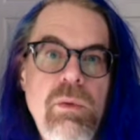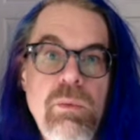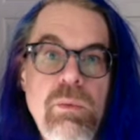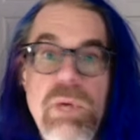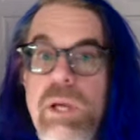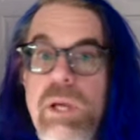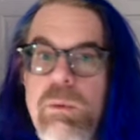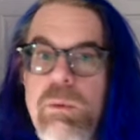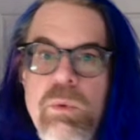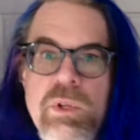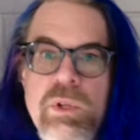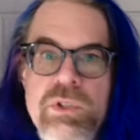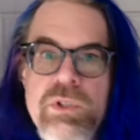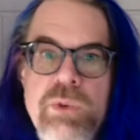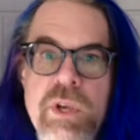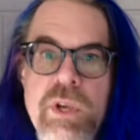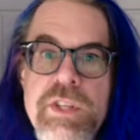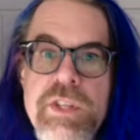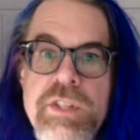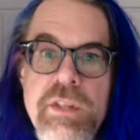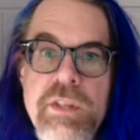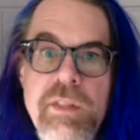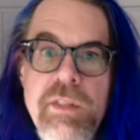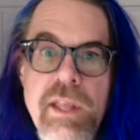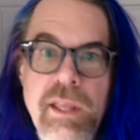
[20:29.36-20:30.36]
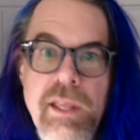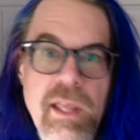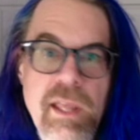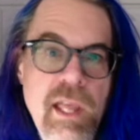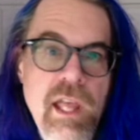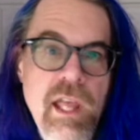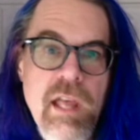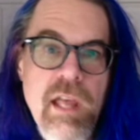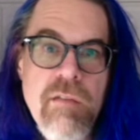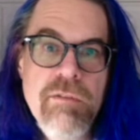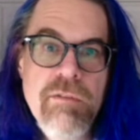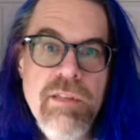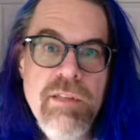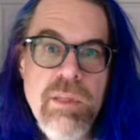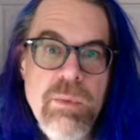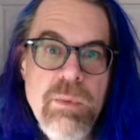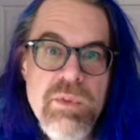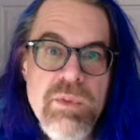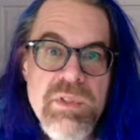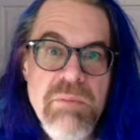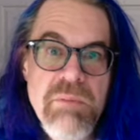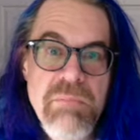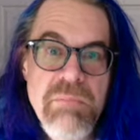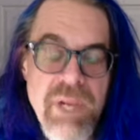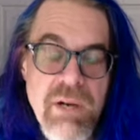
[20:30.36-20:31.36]
What choice did they have? He
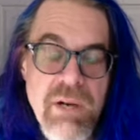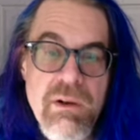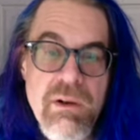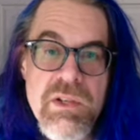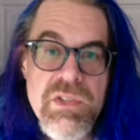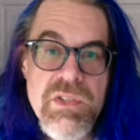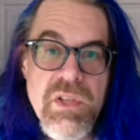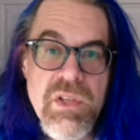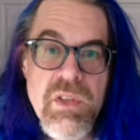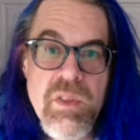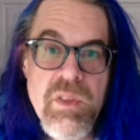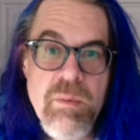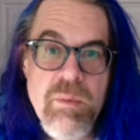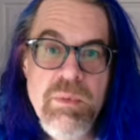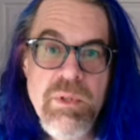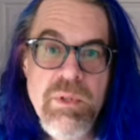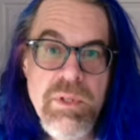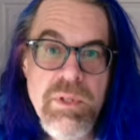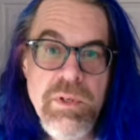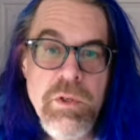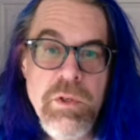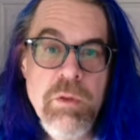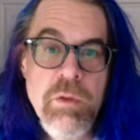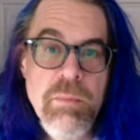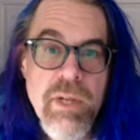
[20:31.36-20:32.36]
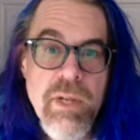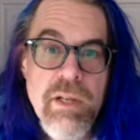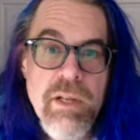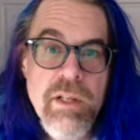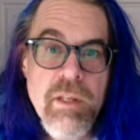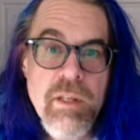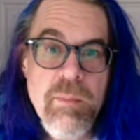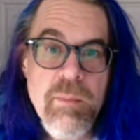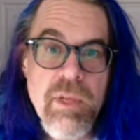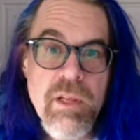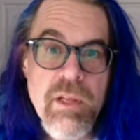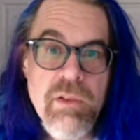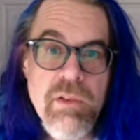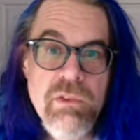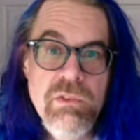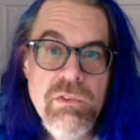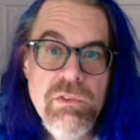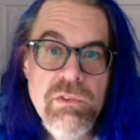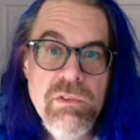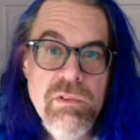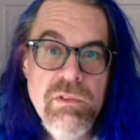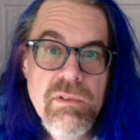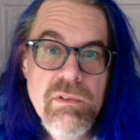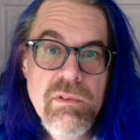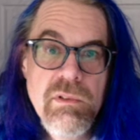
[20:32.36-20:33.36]
was embarrassing the political
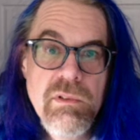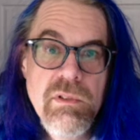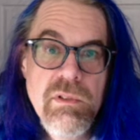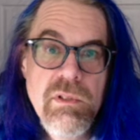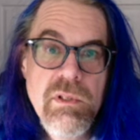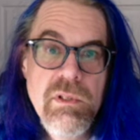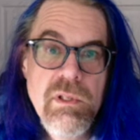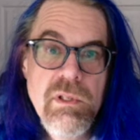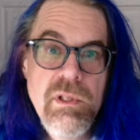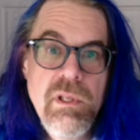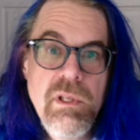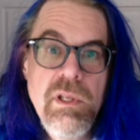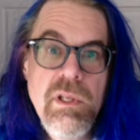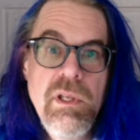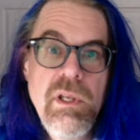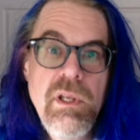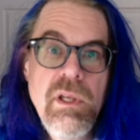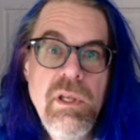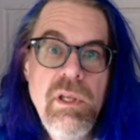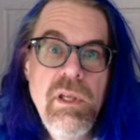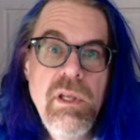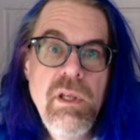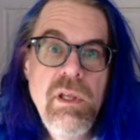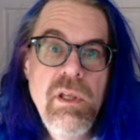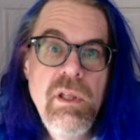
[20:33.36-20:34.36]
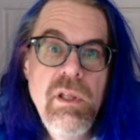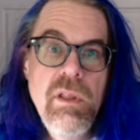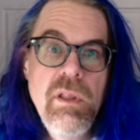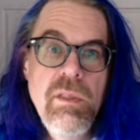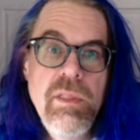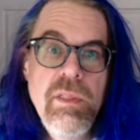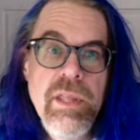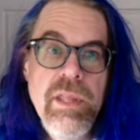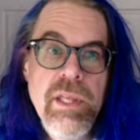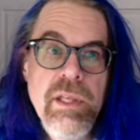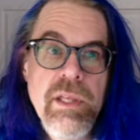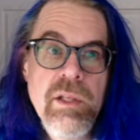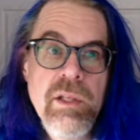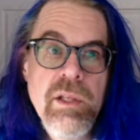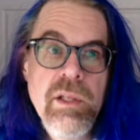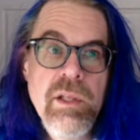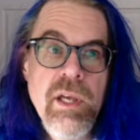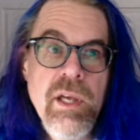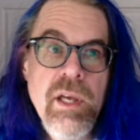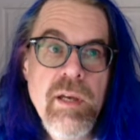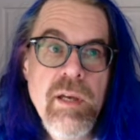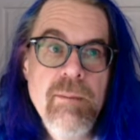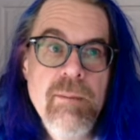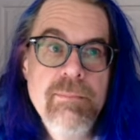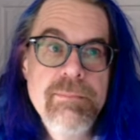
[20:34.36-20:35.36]
muckety-mucks. They
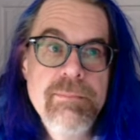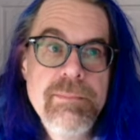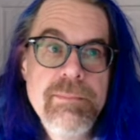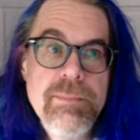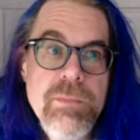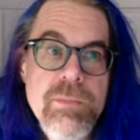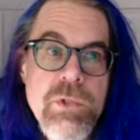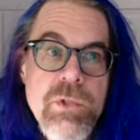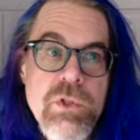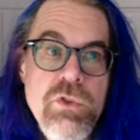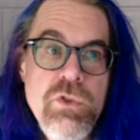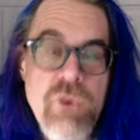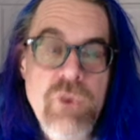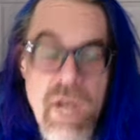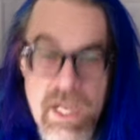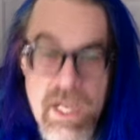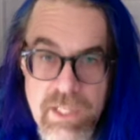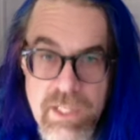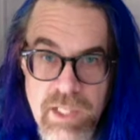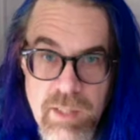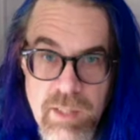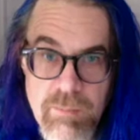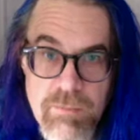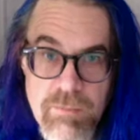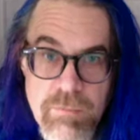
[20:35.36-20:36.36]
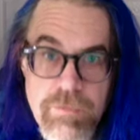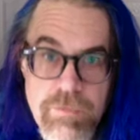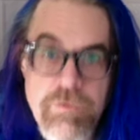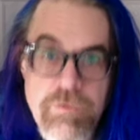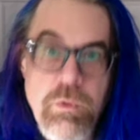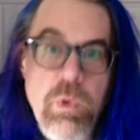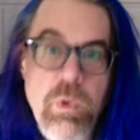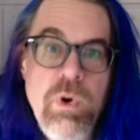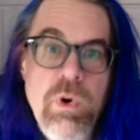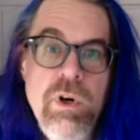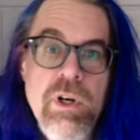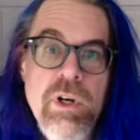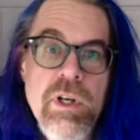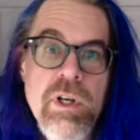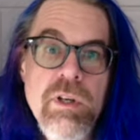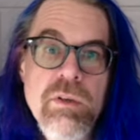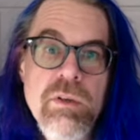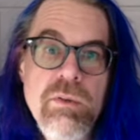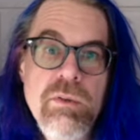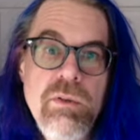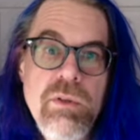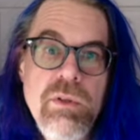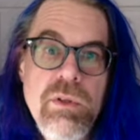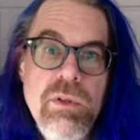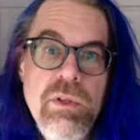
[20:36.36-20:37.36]
tried him for
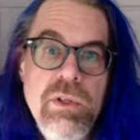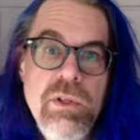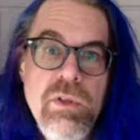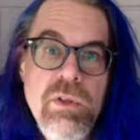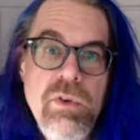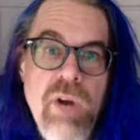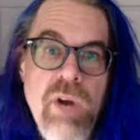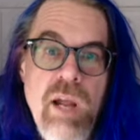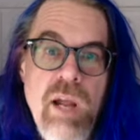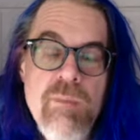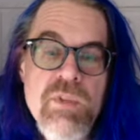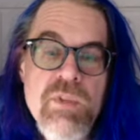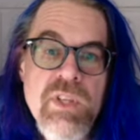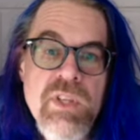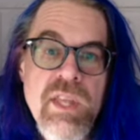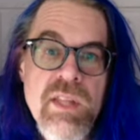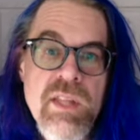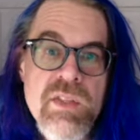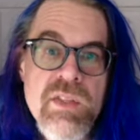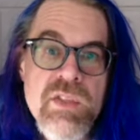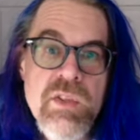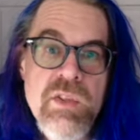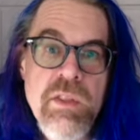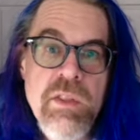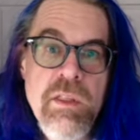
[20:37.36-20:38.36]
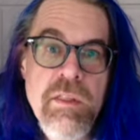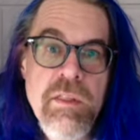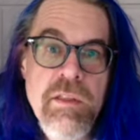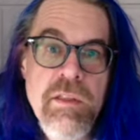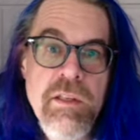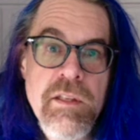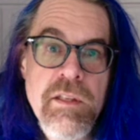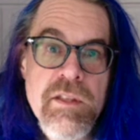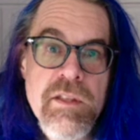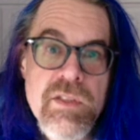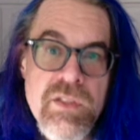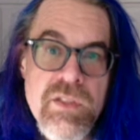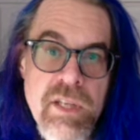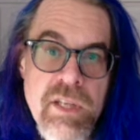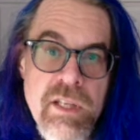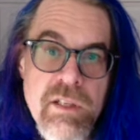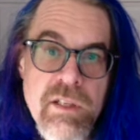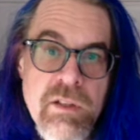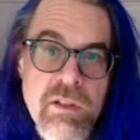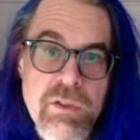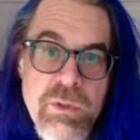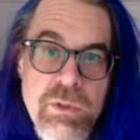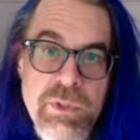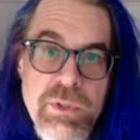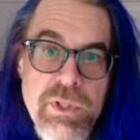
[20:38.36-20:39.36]
crimes against the Athenian state,
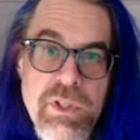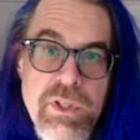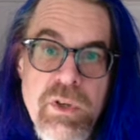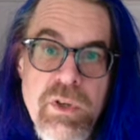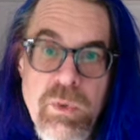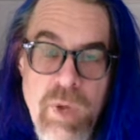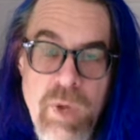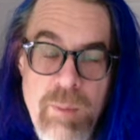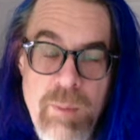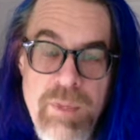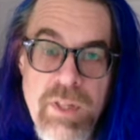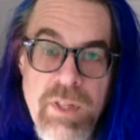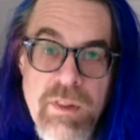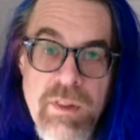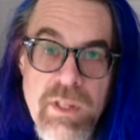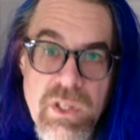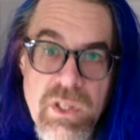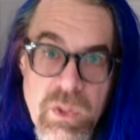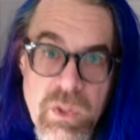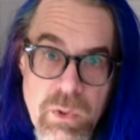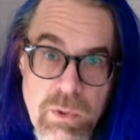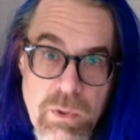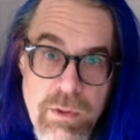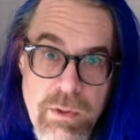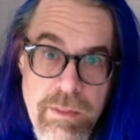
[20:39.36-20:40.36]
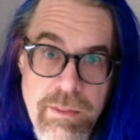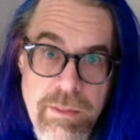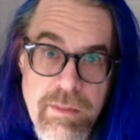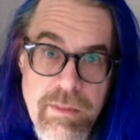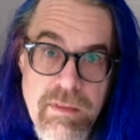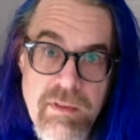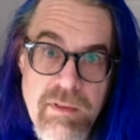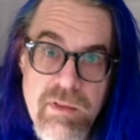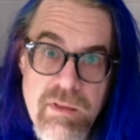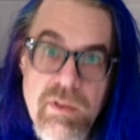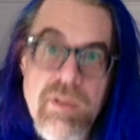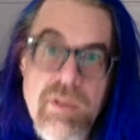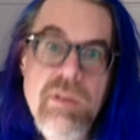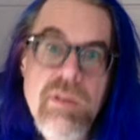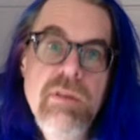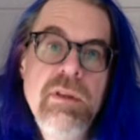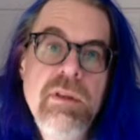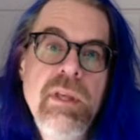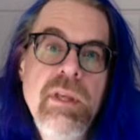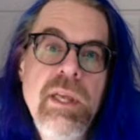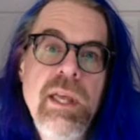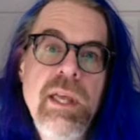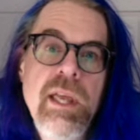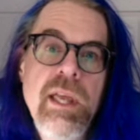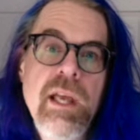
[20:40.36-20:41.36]
including corrupting the youth
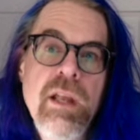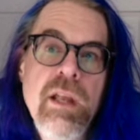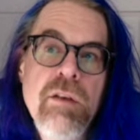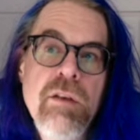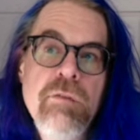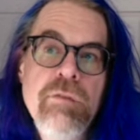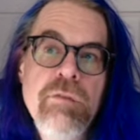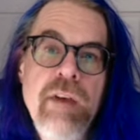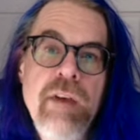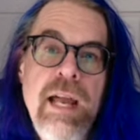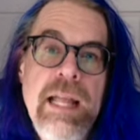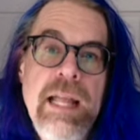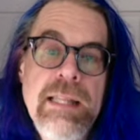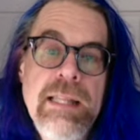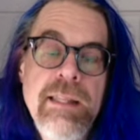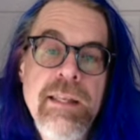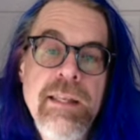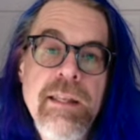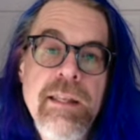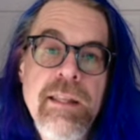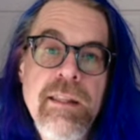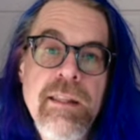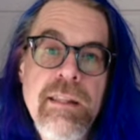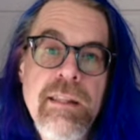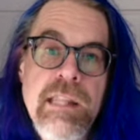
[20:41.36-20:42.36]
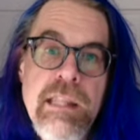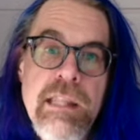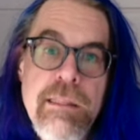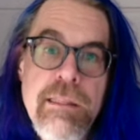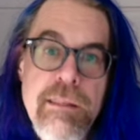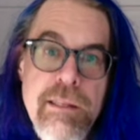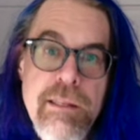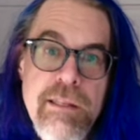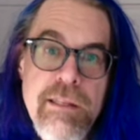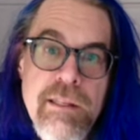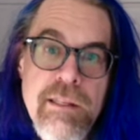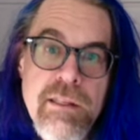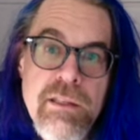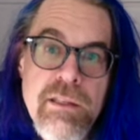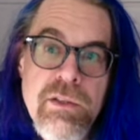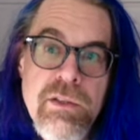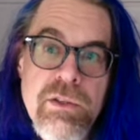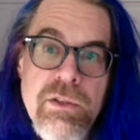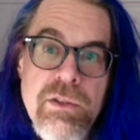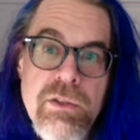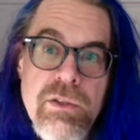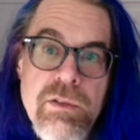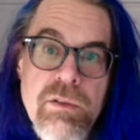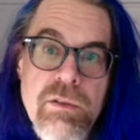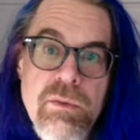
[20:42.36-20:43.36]
and violating the
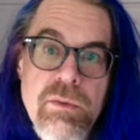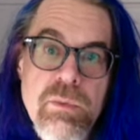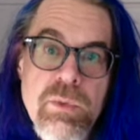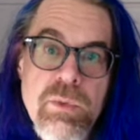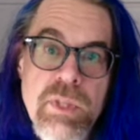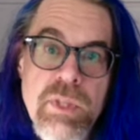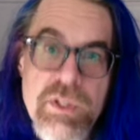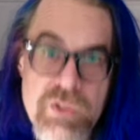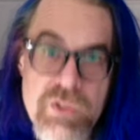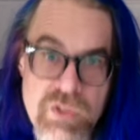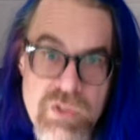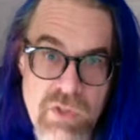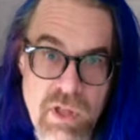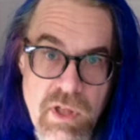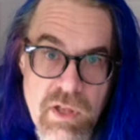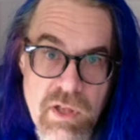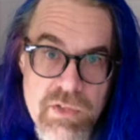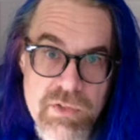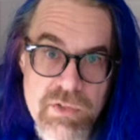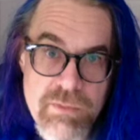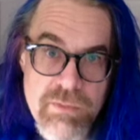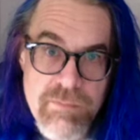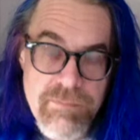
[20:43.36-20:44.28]
Athenian religious laws.